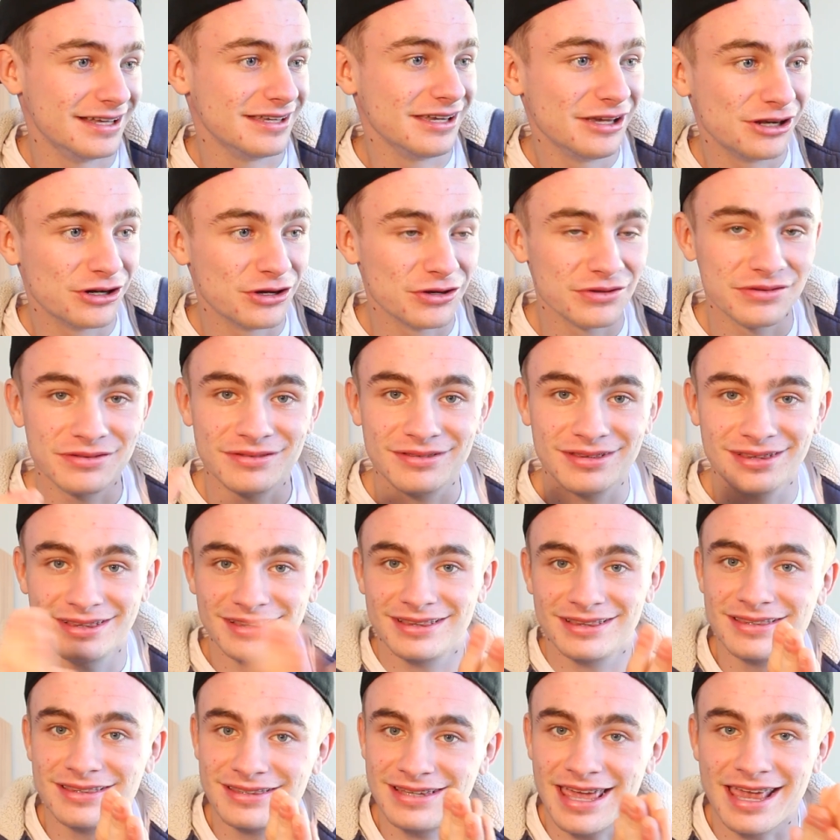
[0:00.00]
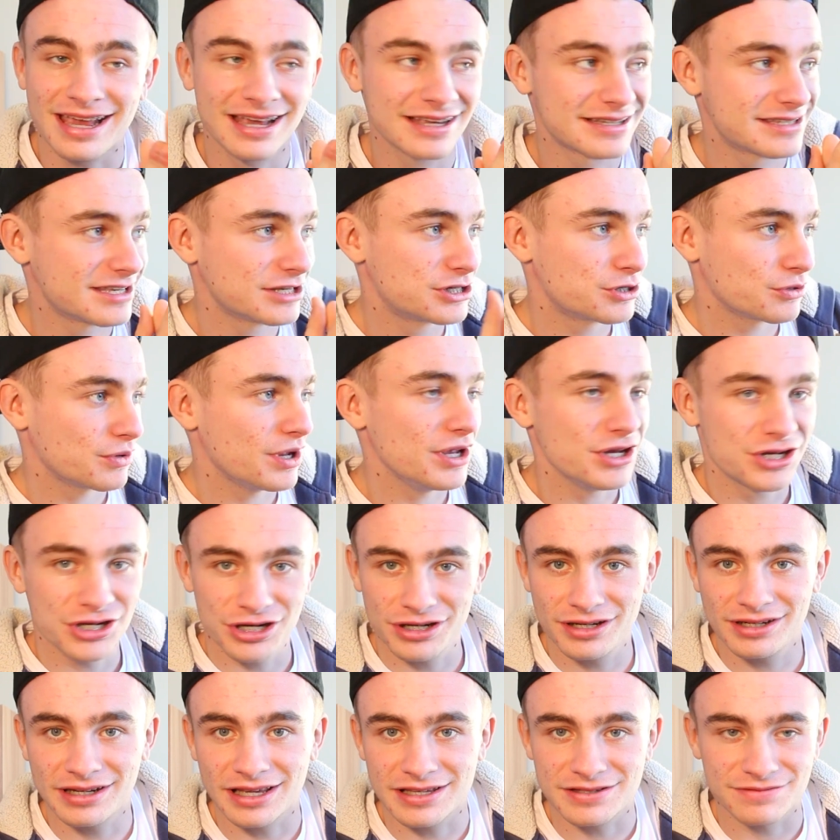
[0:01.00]
you know, take a
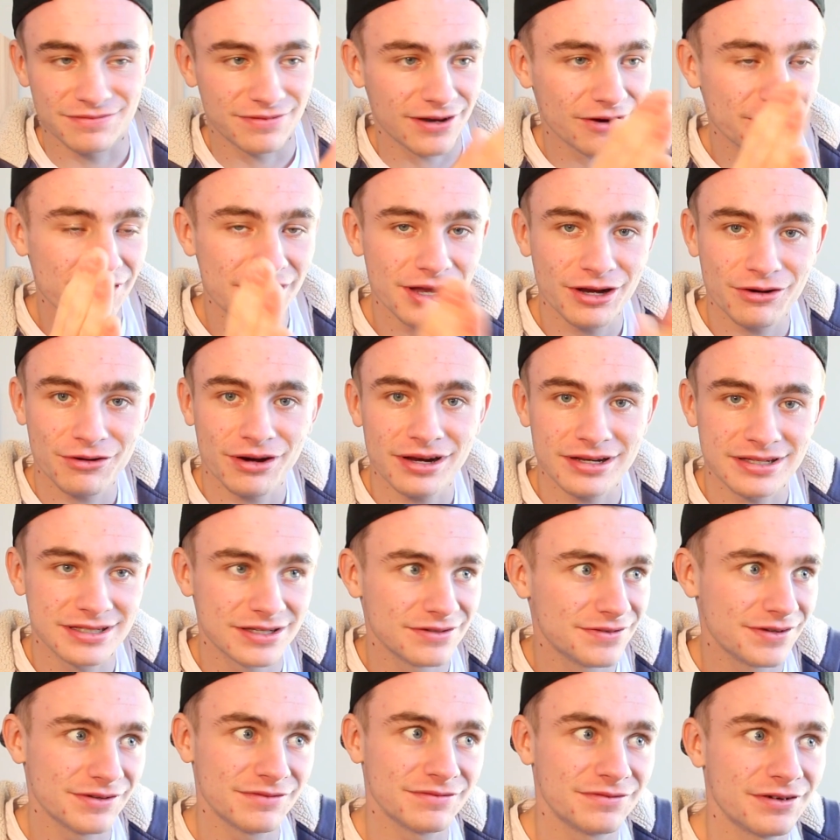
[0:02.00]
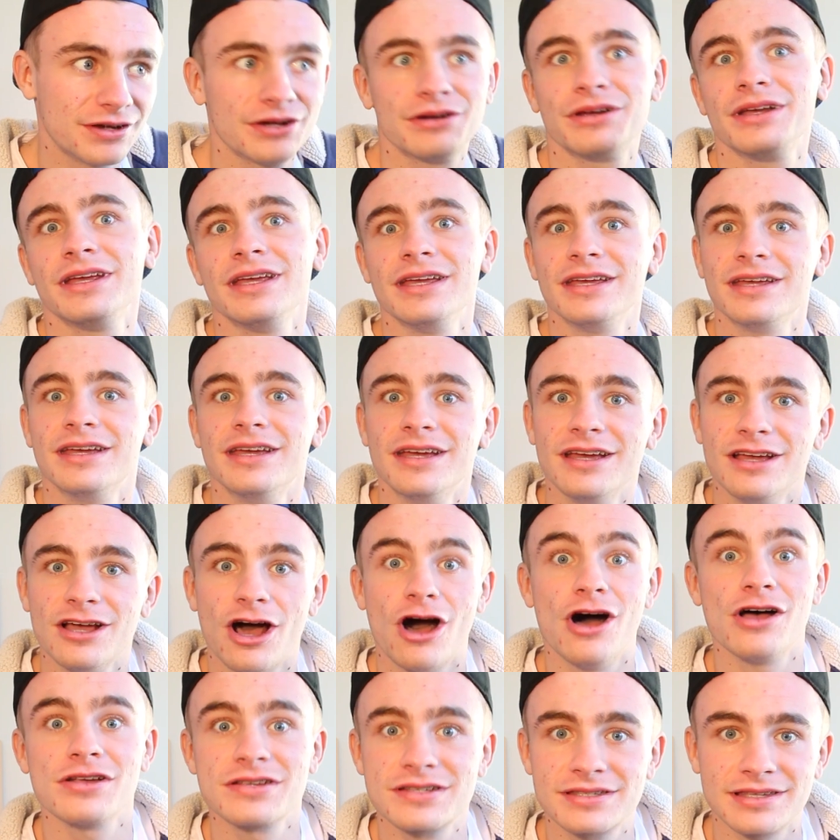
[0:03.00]
situation that's very aggressive and very
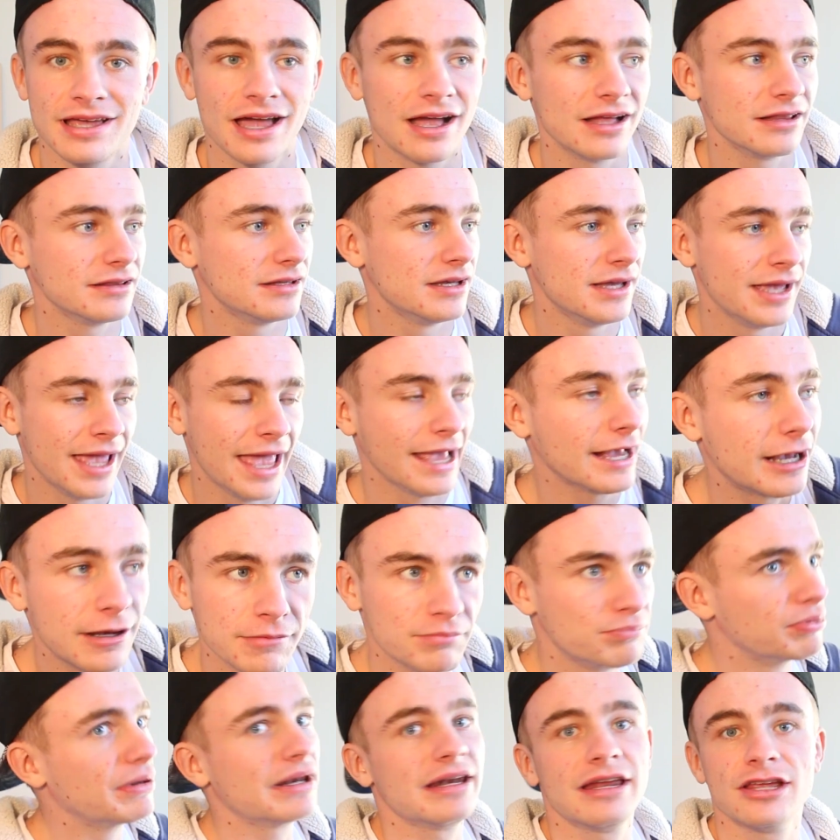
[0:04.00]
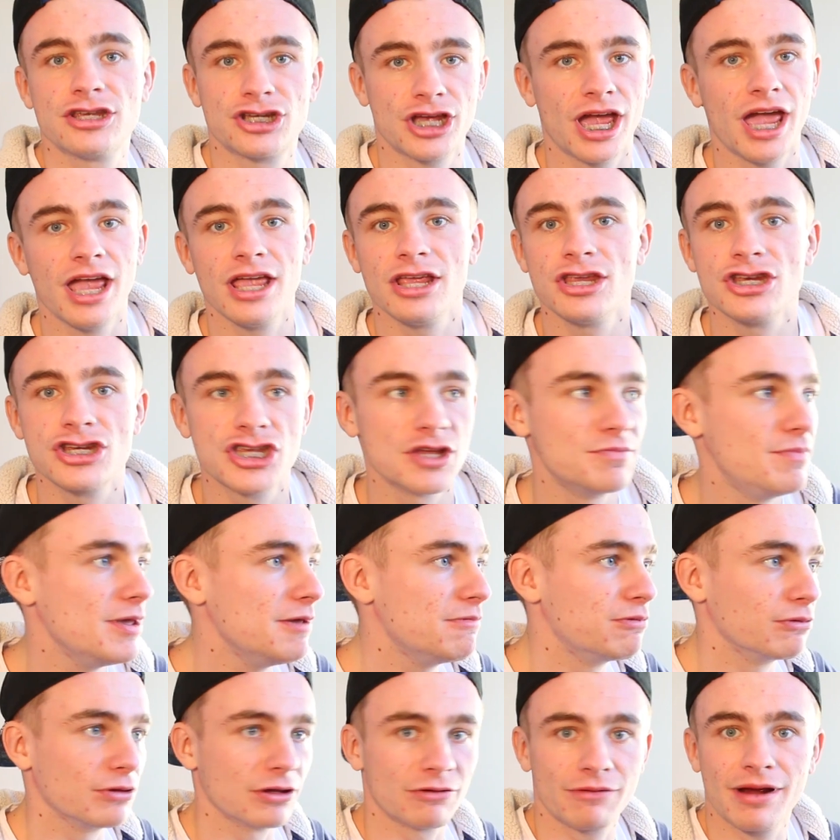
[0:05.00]
hostile and completely change the
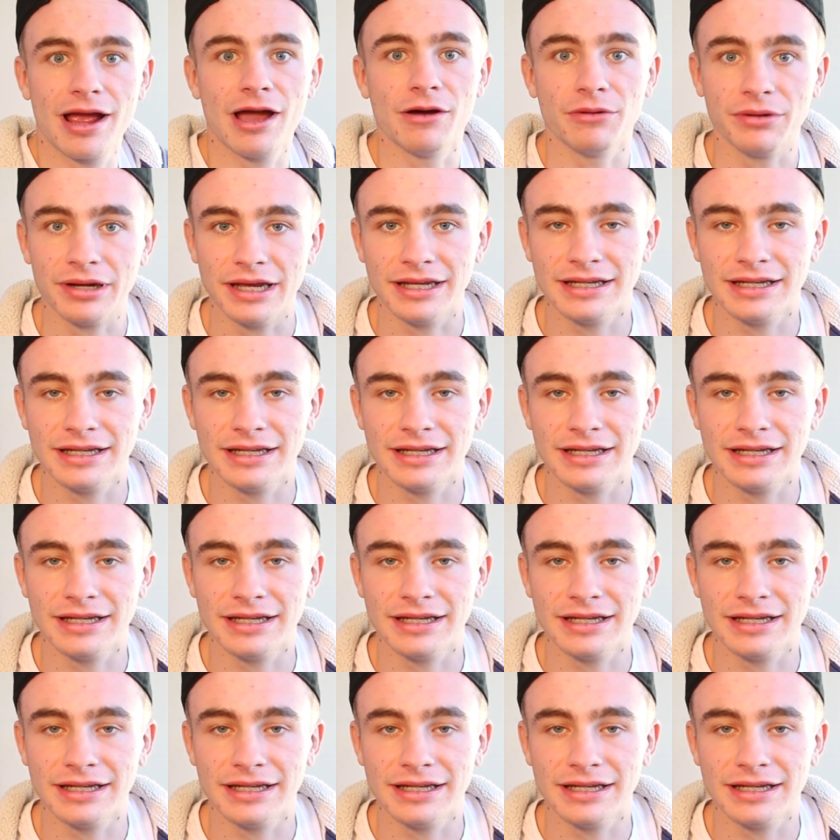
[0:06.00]
people around.